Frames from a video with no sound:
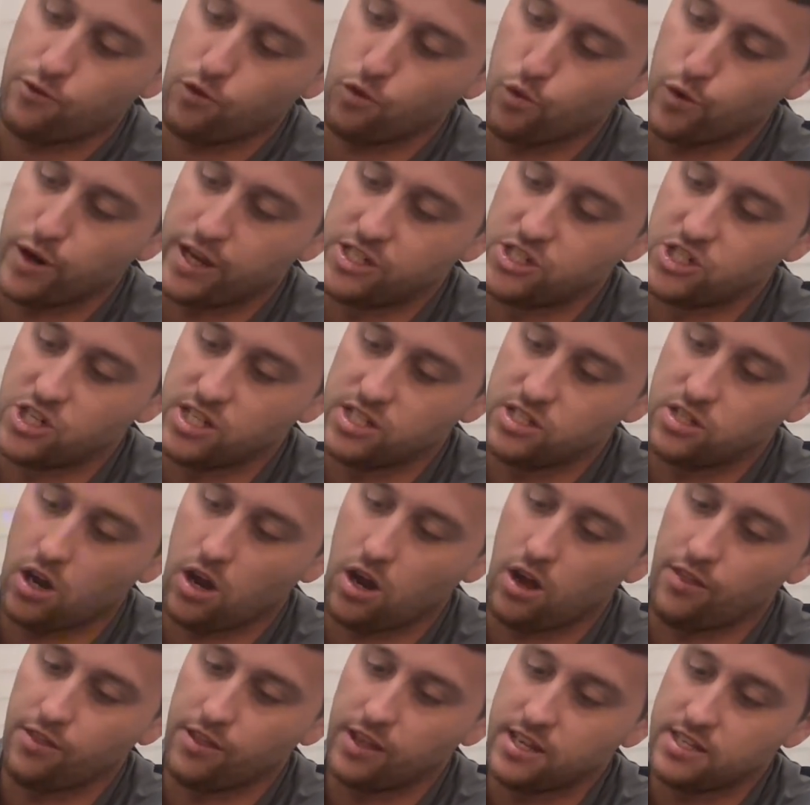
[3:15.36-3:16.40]
ridges
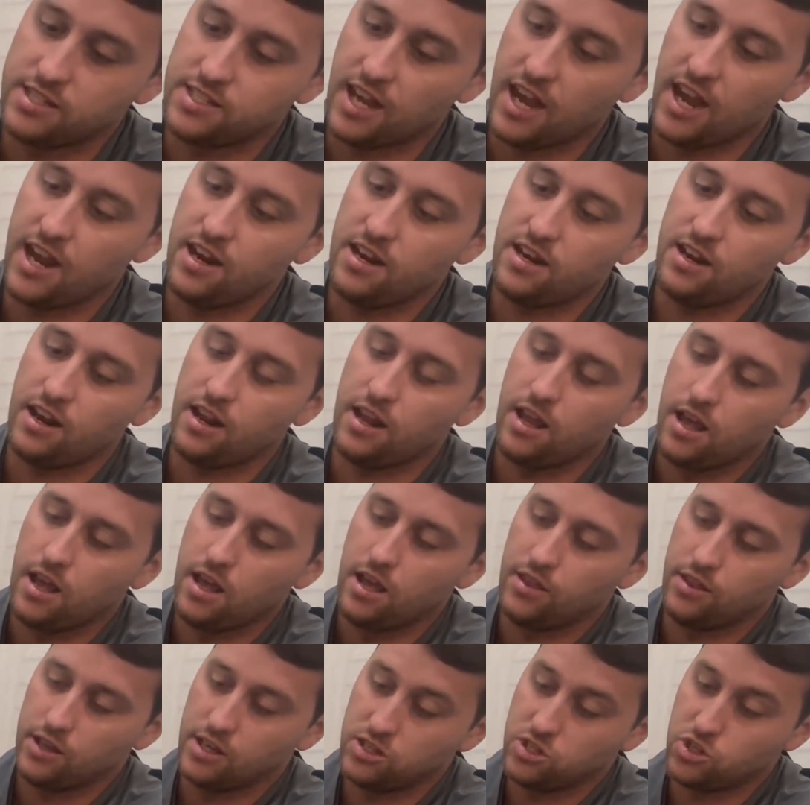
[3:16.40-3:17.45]
on this side,
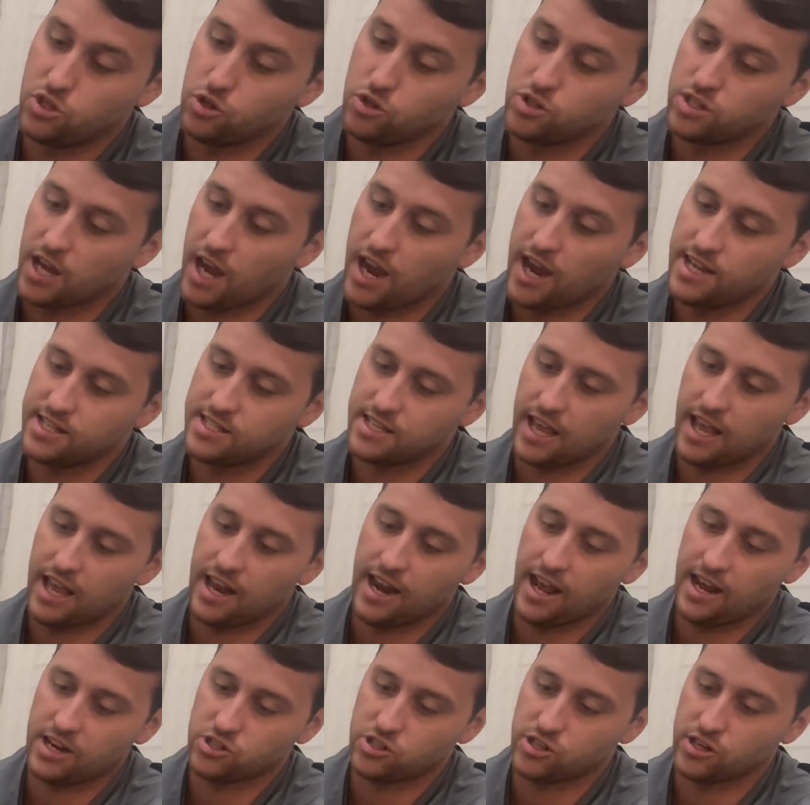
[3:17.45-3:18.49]
these 2 sides, and
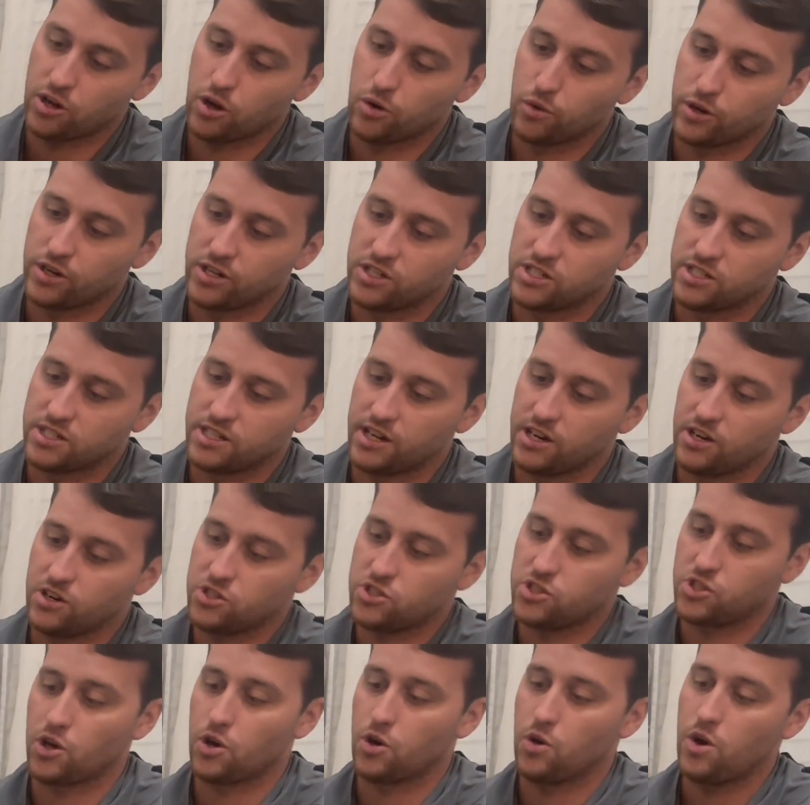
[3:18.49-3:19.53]
actually no ridges here.
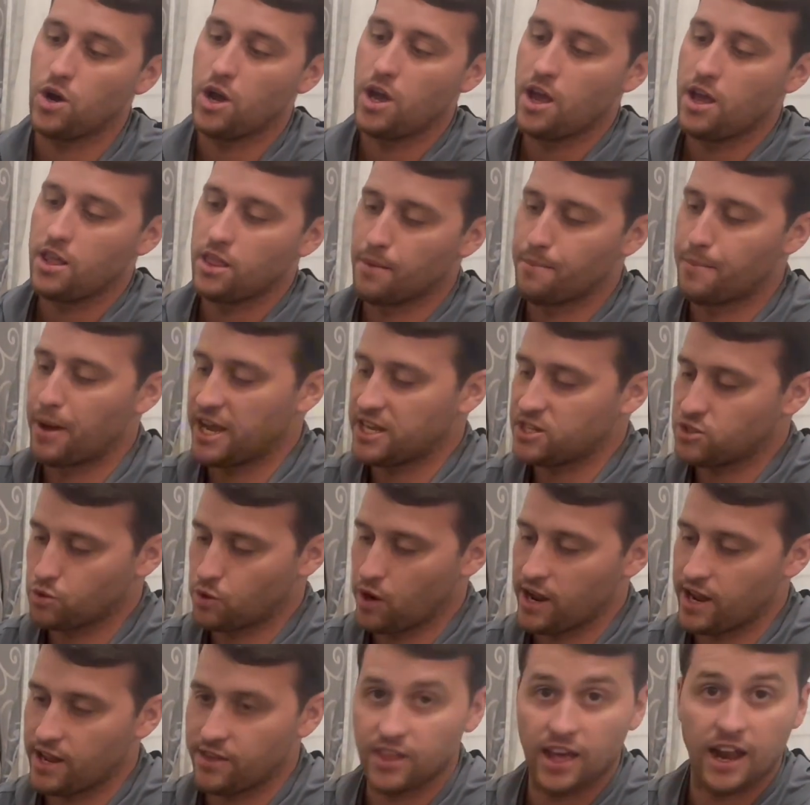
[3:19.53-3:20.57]
So the best
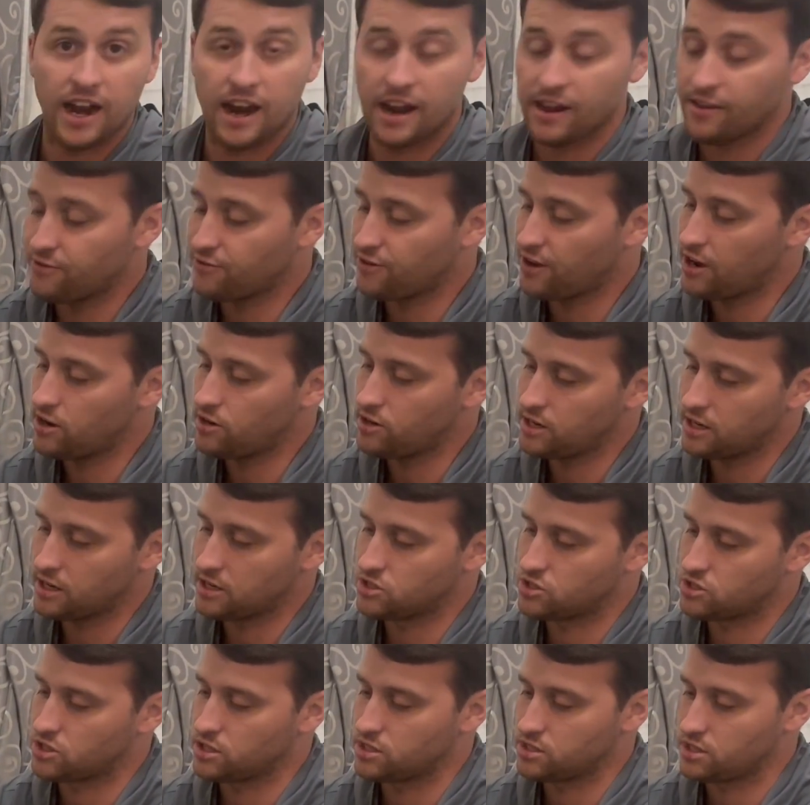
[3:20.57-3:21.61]
way that I have found is
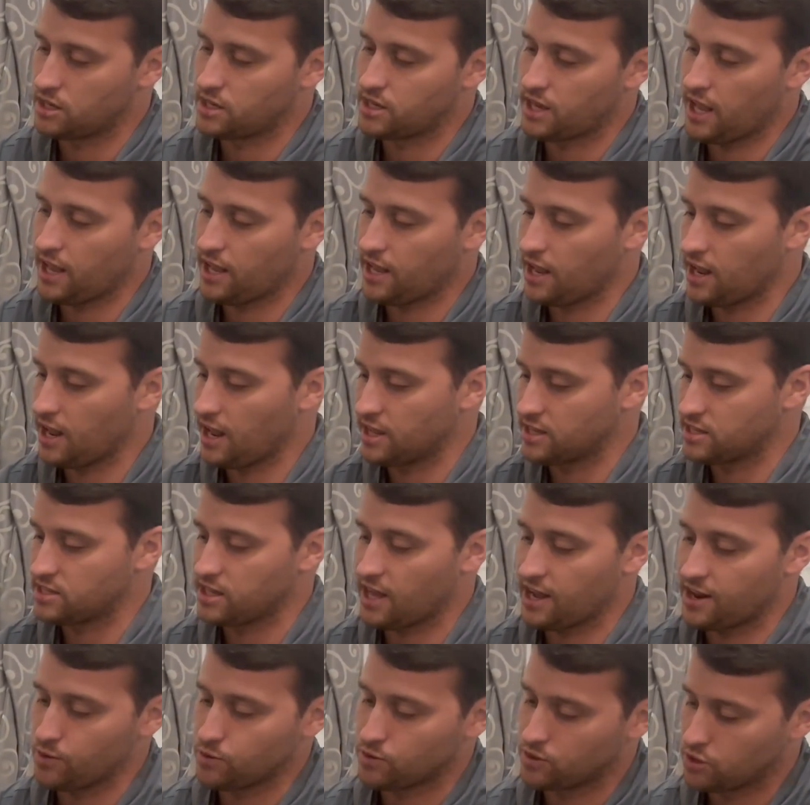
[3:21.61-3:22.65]
just to take it and slide
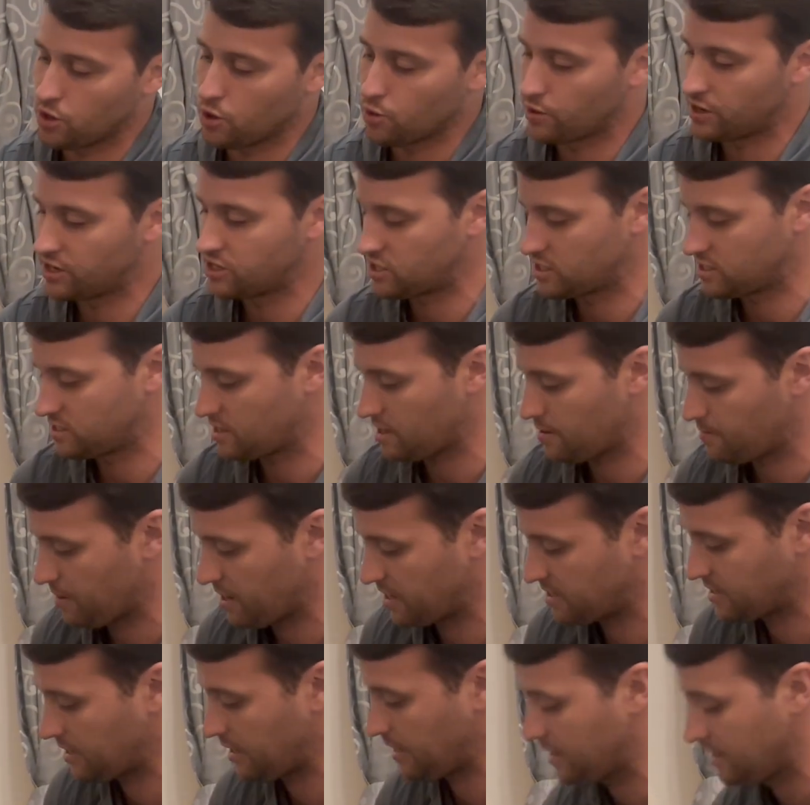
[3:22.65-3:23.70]
it with no ridges. It makes
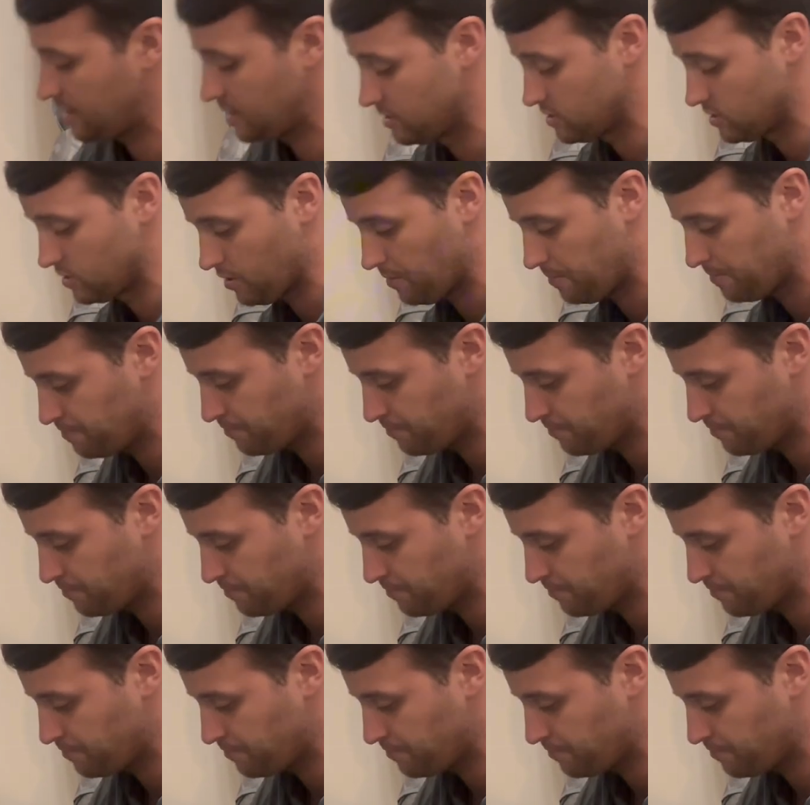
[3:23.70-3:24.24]
it easier.